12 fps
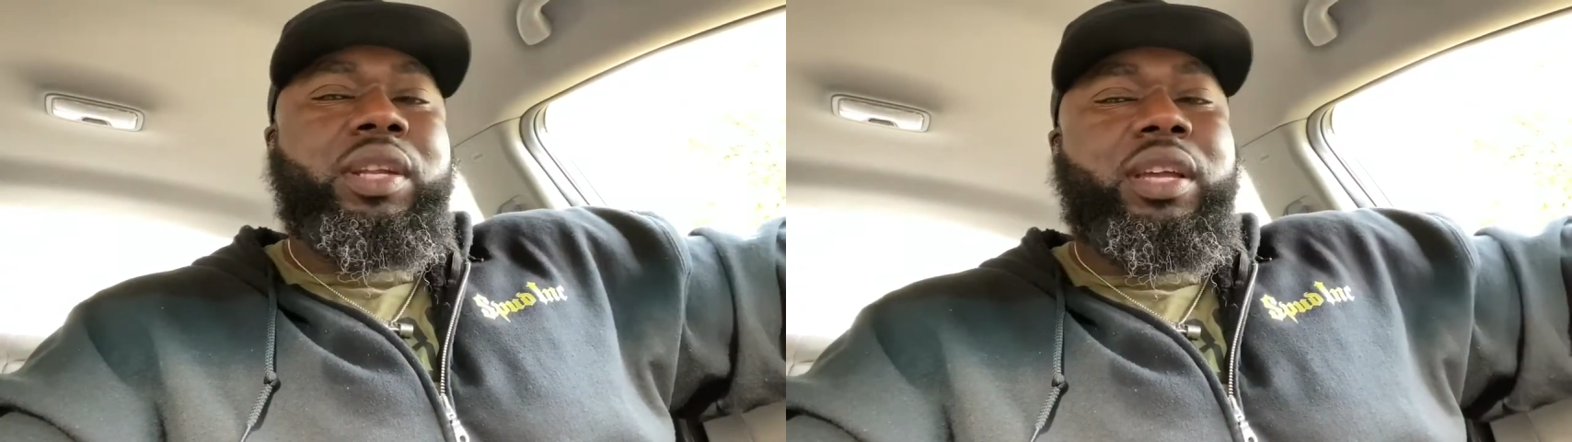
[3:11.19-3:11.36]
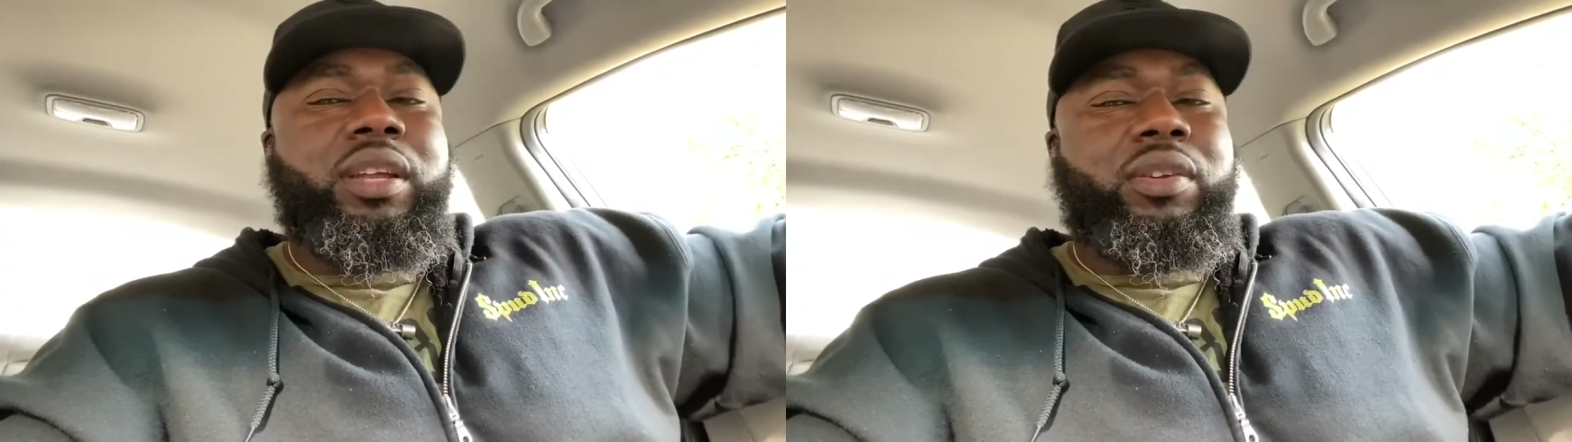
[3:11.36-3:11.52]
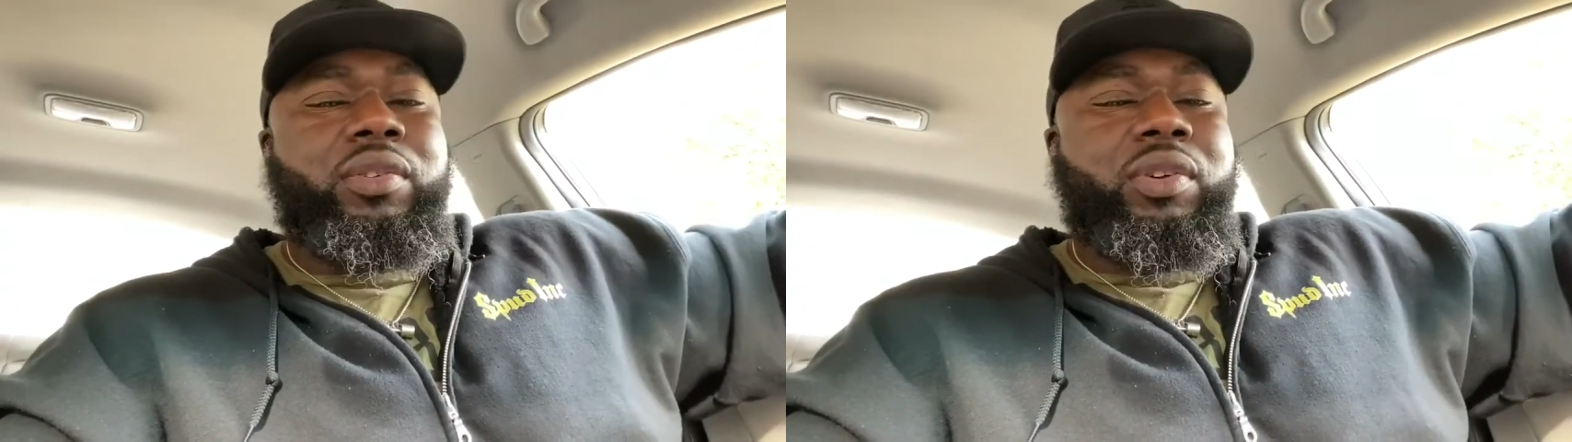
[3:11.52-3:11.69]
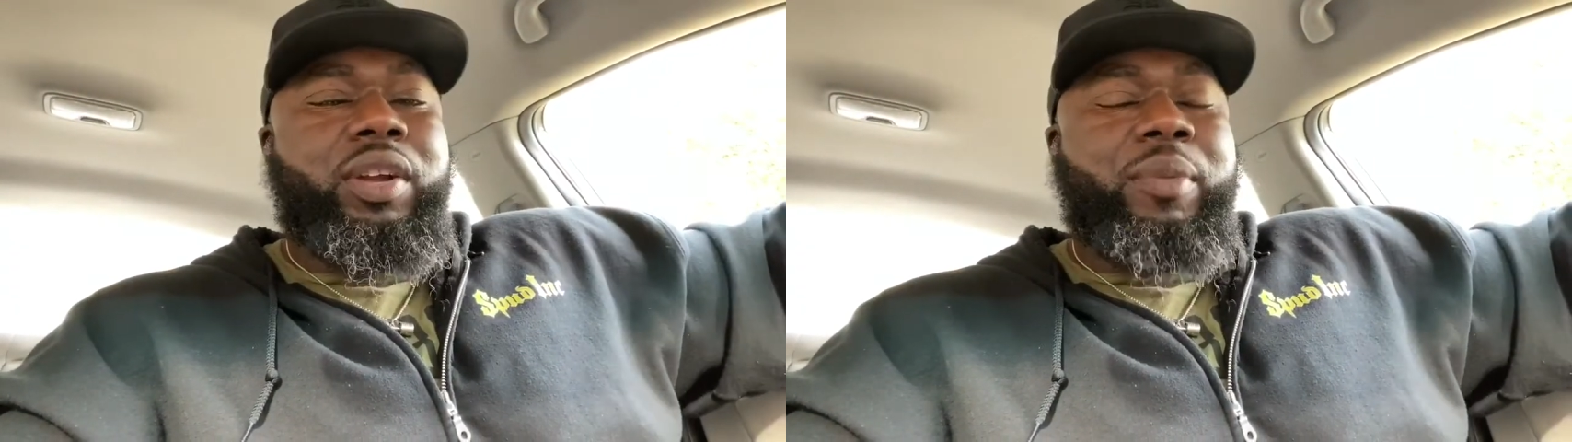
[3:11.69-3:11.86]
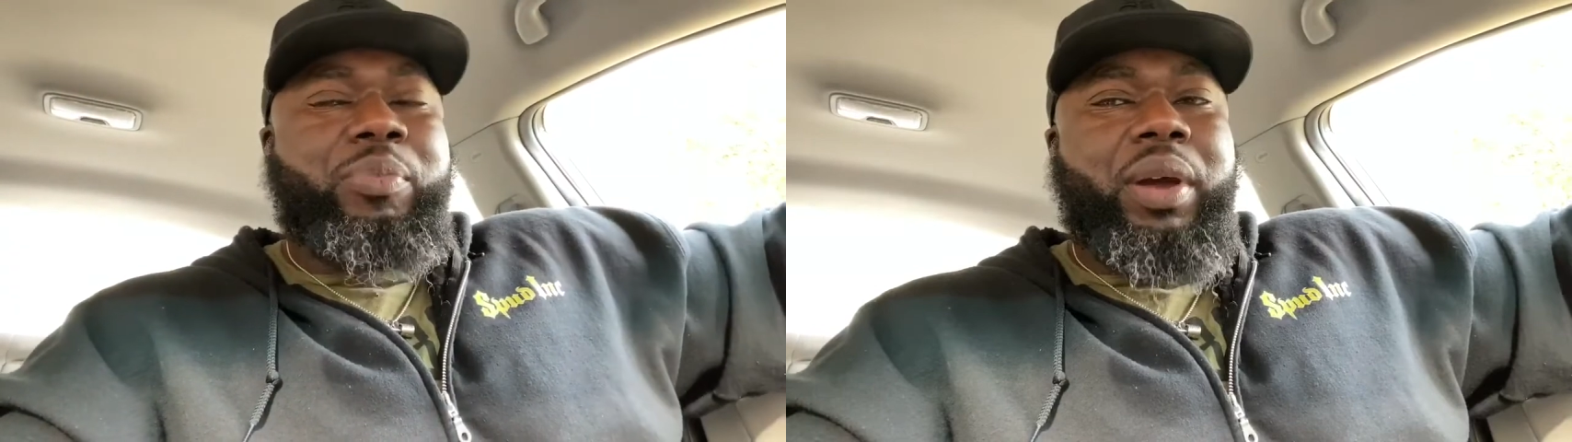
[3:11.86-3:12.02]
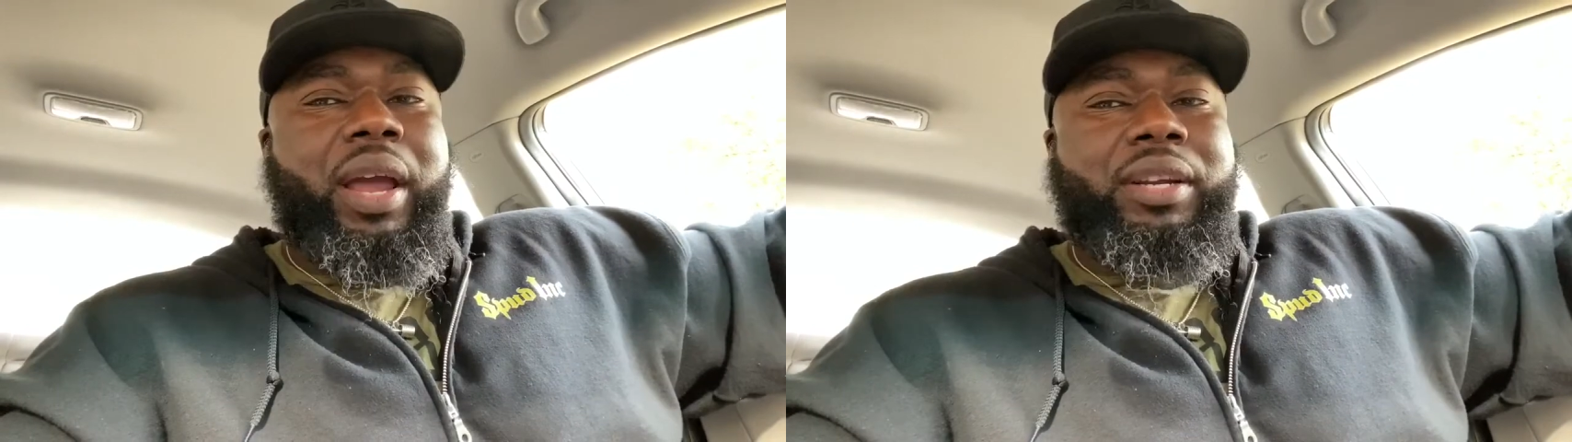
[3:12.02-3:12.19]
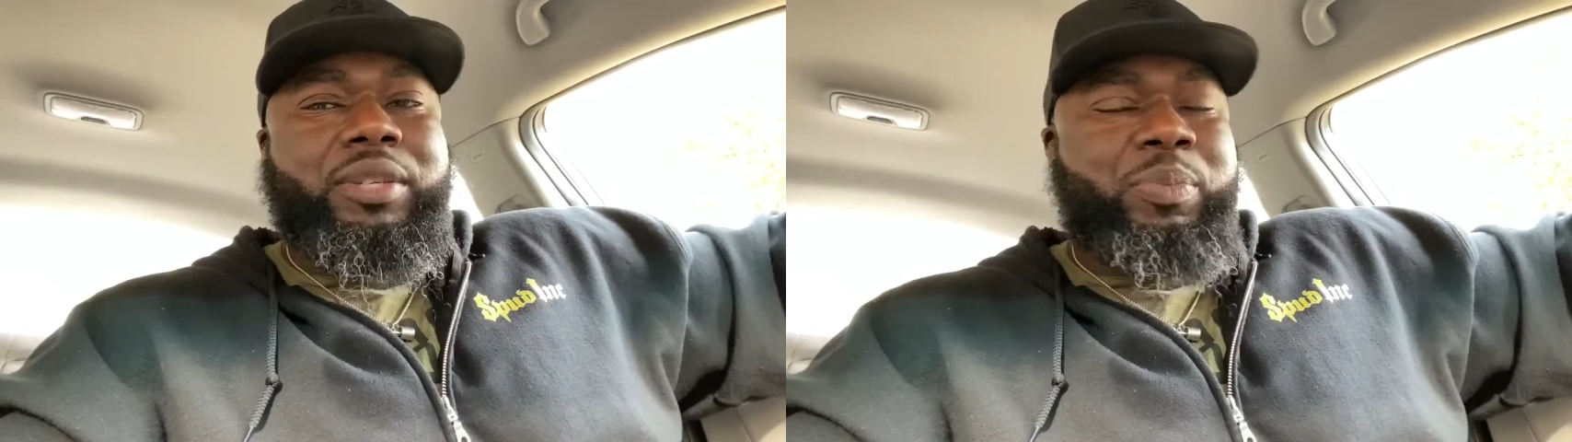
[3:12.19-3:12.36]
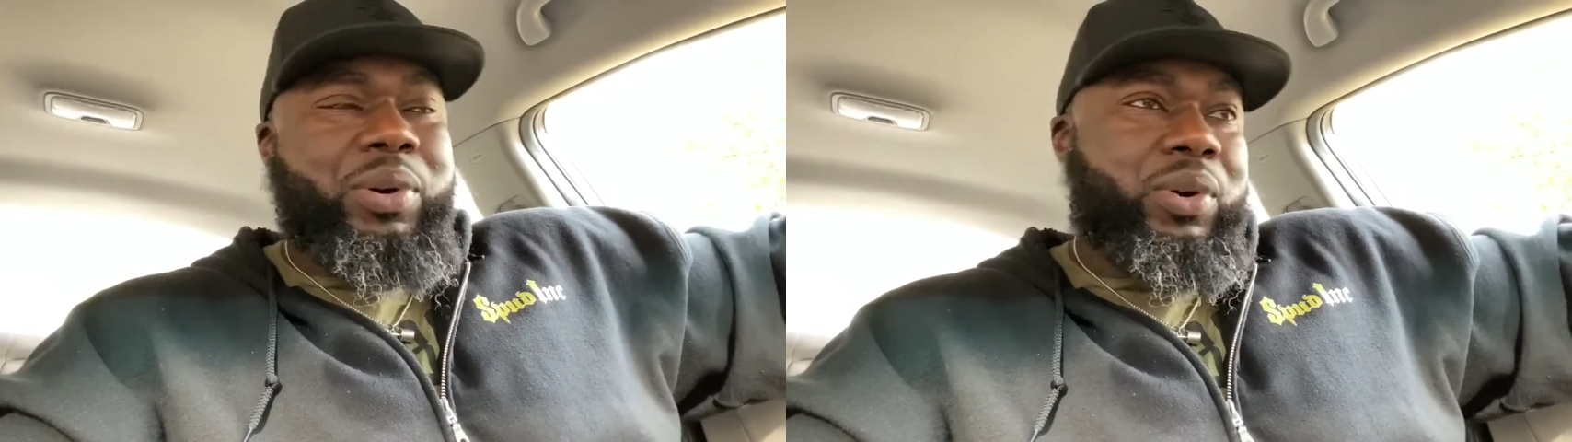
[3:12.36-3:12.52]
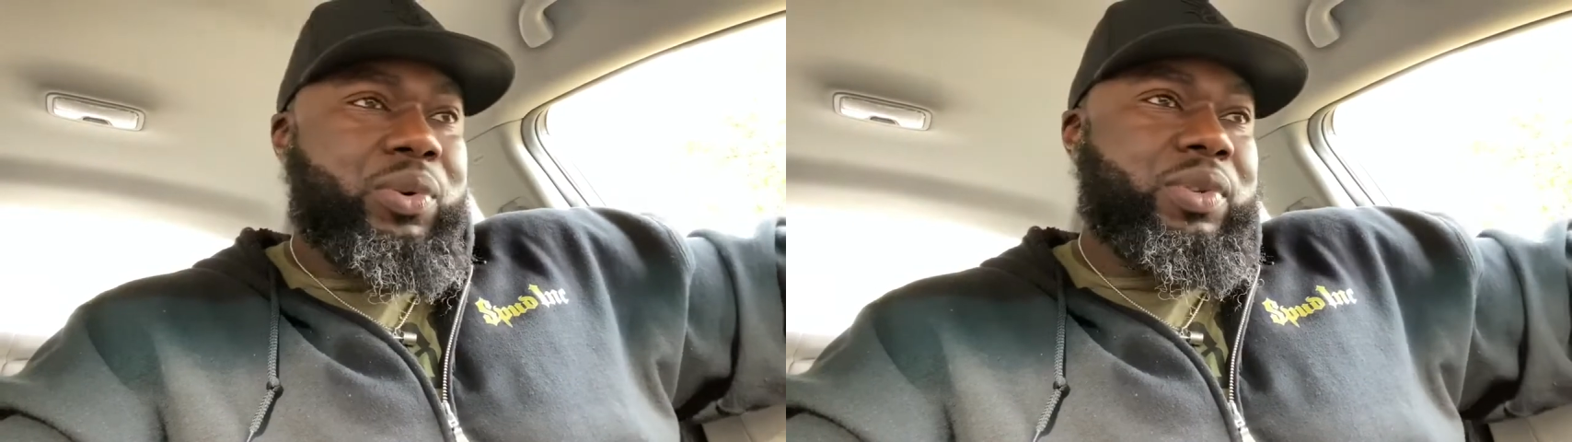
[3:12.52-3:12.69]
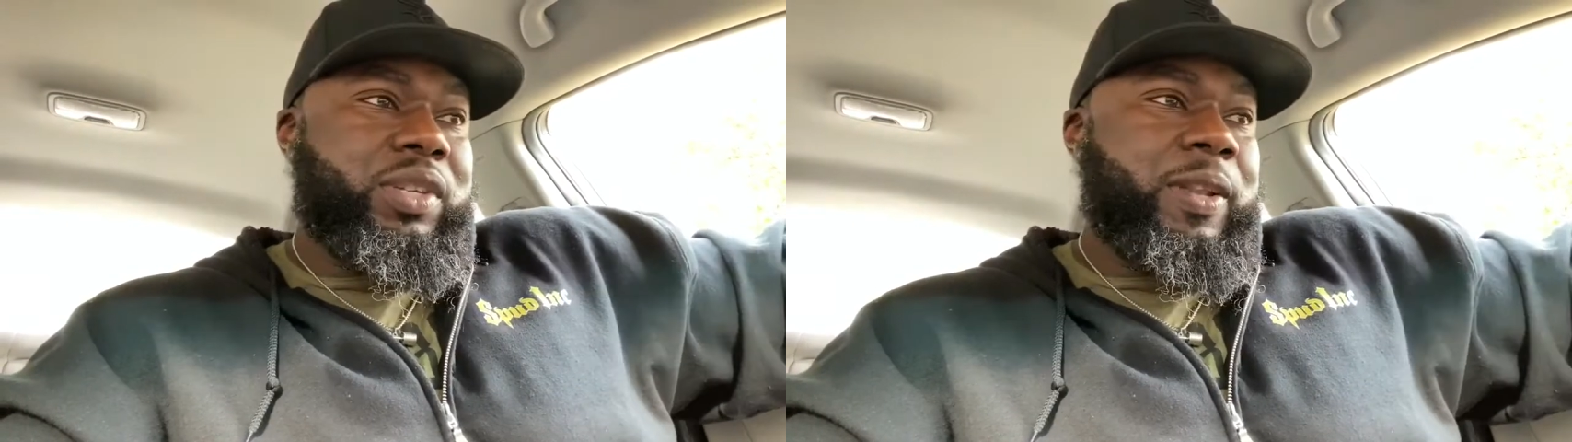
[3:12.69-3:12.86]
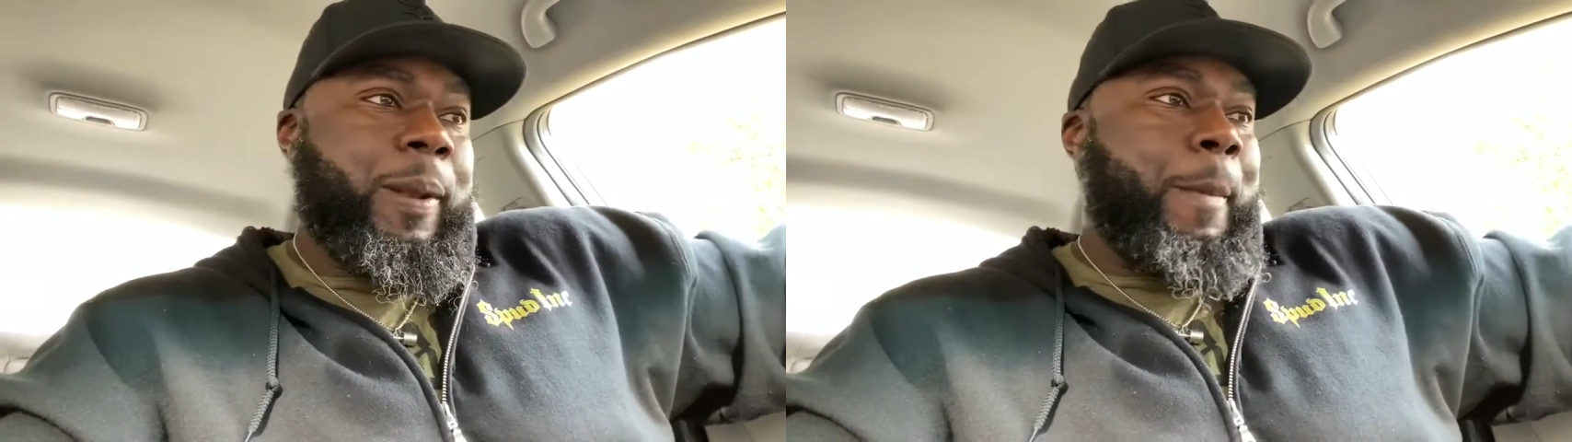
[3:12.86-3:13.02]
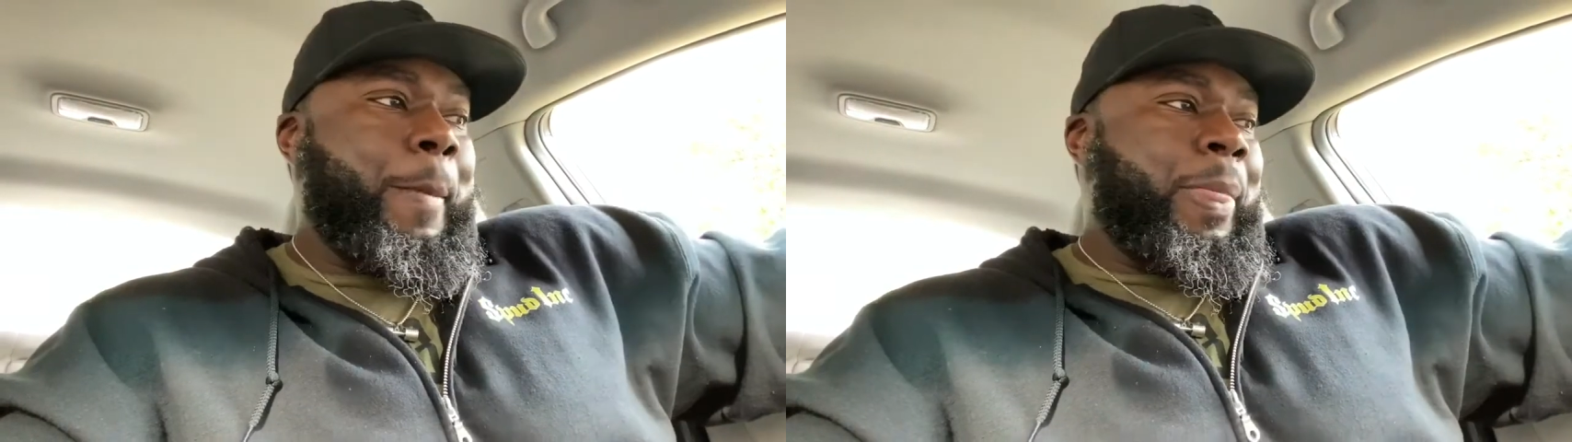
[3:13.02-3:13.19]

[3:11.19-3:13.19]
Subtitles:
there and they'll practice posing.